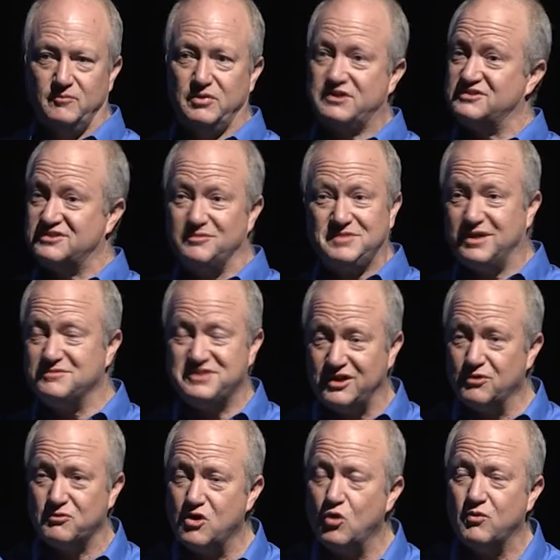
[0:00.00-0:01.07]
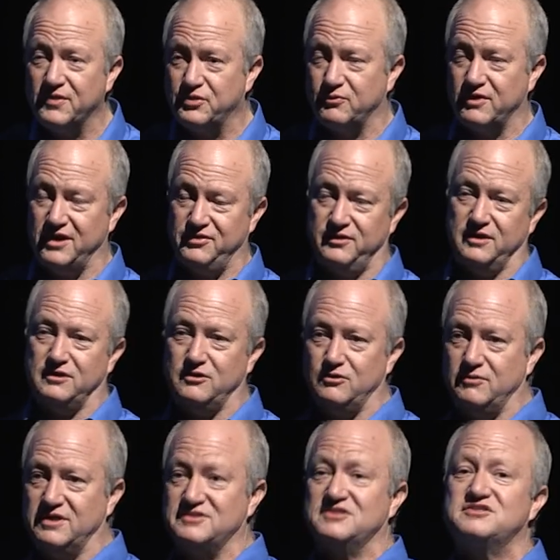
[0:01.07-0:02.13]
Because sometimes they don't know what the right thing to
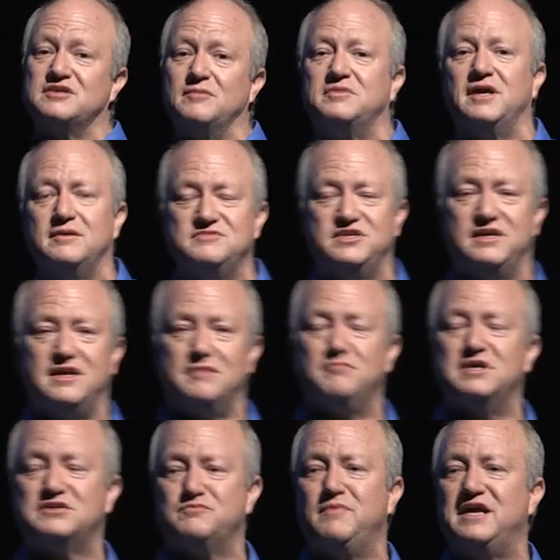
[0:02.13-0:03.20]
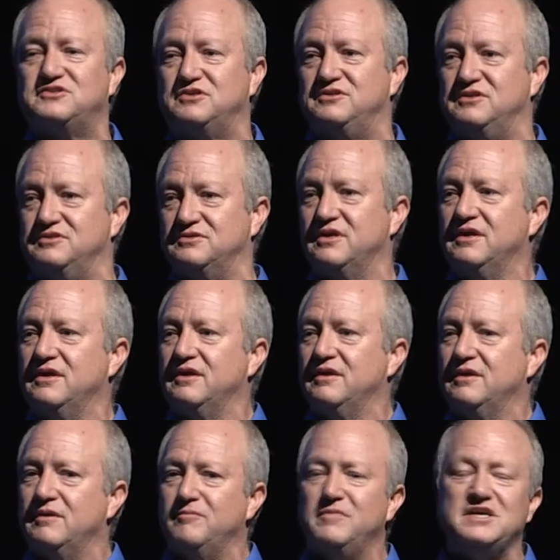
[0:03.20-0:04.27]
do is, and sometimes they get mixed messages,
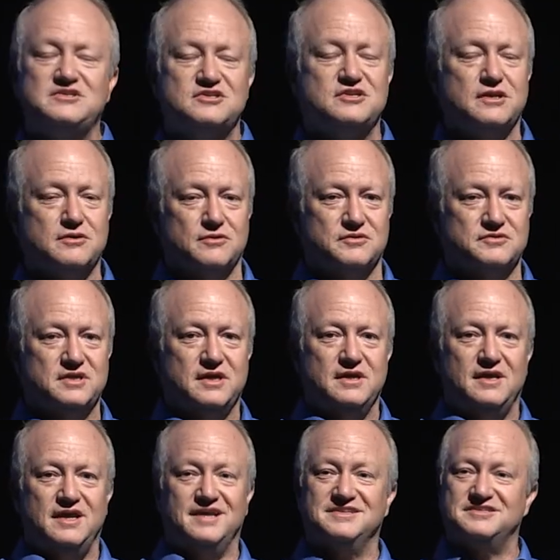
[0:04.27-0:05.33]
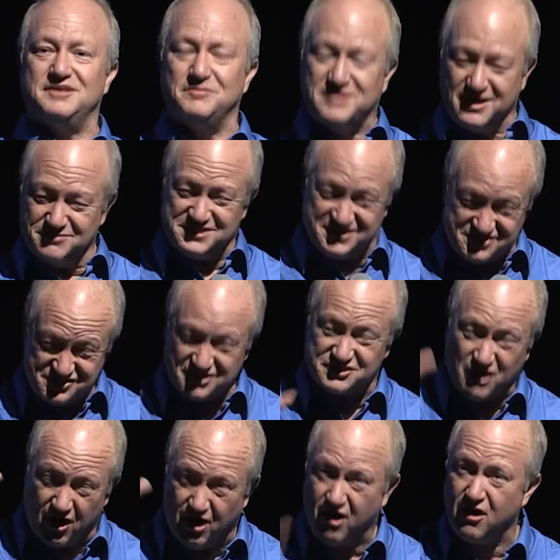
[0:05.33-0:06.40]
mixed signals. And sometimes it's
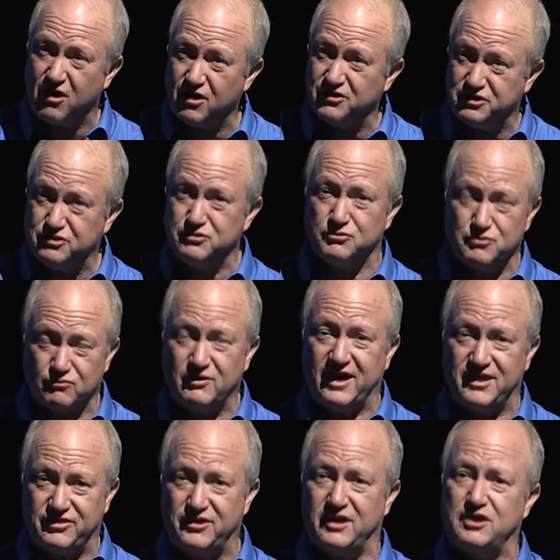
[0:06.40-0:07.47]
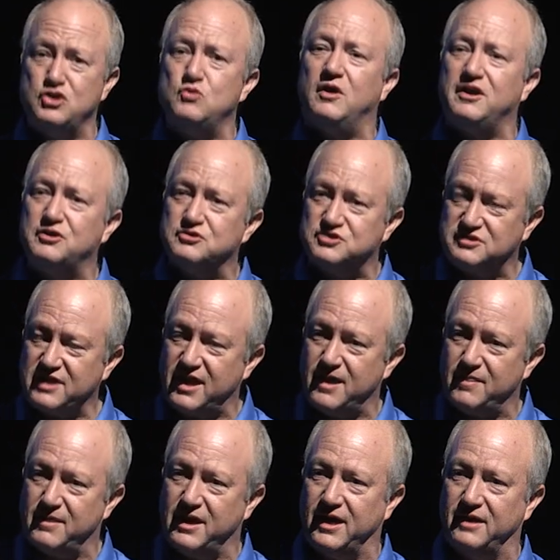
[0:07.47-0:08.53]
just hard to do the right thing, and you
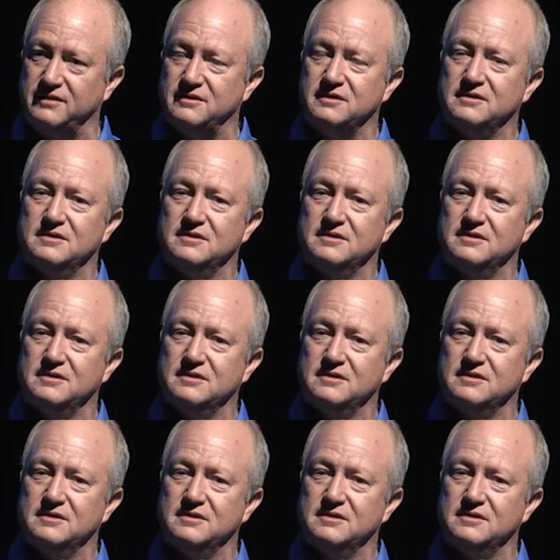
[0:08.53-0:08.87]
understand that.